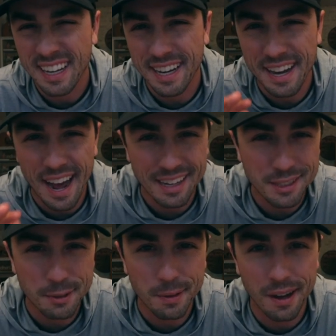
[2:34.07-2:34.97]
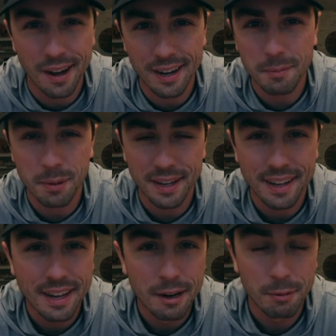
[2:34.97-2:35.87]
in not too long. But
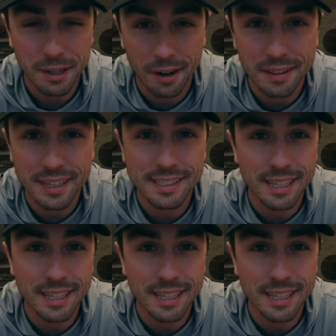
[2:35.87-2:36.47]
regardless,